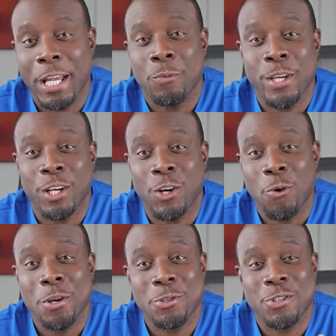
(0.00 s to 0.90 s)
we are
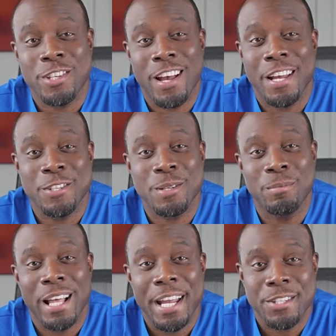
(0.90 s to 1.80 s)
going to shine some
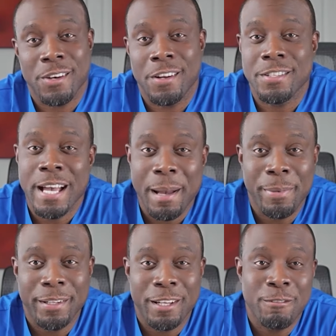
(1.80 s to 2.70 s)
light on a
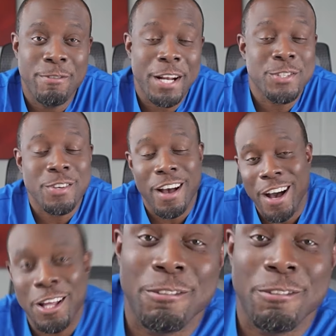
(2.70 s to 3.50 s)
topic that affects all of